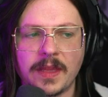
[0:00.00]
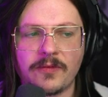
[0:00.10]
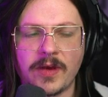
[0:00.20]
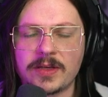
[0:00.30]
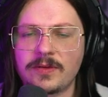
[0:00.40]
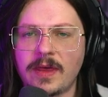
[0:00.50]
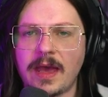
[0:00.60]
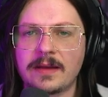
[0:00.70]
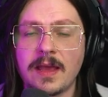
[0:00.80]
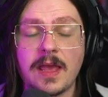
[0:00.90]
I do
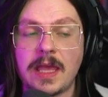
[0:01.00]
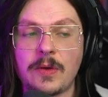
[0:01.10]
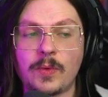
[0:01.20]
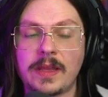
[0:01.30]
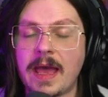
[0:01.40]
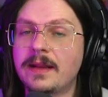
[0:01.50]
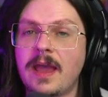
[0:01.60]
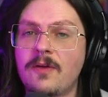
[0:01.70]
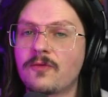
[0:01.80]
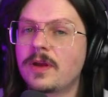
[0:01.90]
that, it will add
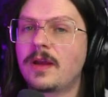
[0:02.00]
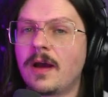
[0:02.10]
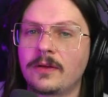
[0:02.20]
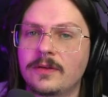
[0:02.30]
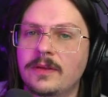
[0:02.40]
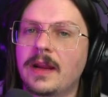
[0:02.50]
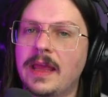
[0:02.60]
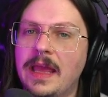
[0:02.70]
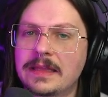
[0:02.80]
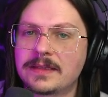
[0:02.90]
every color that I
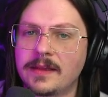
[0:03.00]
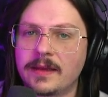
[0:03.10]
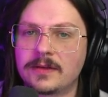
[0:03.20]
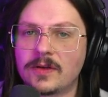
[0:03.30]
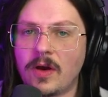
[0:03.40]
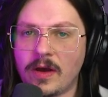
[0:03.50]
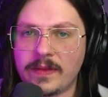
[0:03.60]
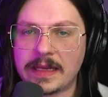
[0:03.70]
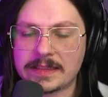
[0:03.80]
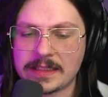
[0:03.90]
had selected on the
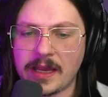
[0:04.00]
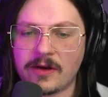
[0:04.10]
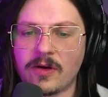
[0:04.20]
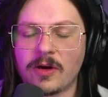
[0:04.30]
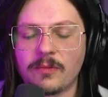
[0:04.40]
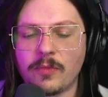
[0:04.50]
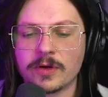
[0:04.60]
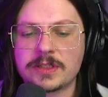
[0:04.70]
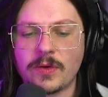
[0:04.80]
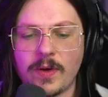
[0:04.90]
entire
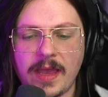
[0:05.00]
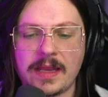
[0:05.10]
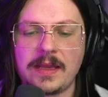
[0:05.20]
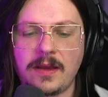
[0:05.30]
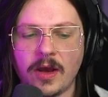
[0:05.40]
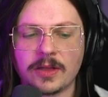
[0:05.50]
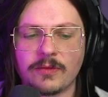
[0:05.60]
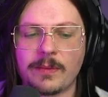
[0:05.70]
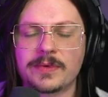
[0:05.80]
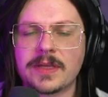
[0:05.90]
artboard. So any color
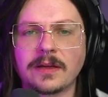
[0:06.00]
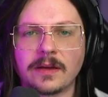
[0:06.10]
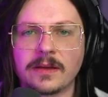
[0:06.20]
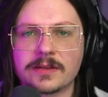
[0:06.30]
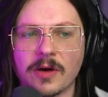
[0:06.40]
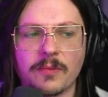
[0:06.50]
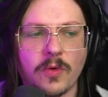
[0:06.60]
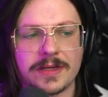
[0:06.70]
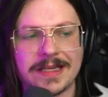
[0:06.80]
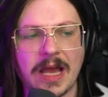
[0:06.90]
represented on this artboard
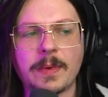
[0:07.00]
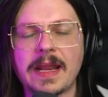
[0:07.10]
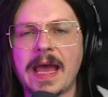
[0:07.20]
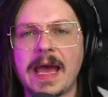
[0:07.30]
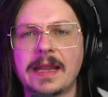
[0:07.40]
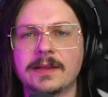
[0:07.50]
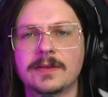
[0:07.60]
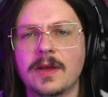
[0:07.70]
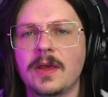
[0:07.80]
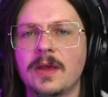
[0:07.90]
has now been added
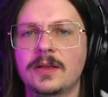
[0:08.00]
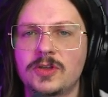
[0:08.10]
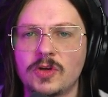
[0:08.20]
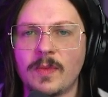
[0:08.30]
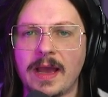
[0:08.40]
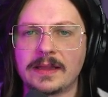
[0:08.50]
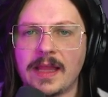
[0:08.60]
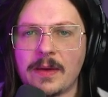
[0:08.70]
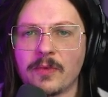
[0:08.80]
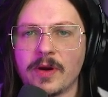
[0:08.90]
to my
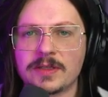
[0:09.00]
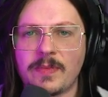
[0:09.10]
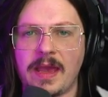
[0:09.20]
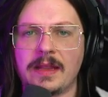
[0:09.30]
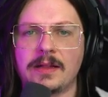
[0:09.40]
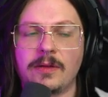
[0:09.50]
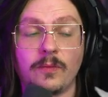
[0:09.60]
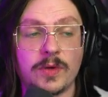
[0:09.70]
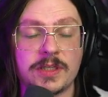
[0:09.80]
libraries panel, which is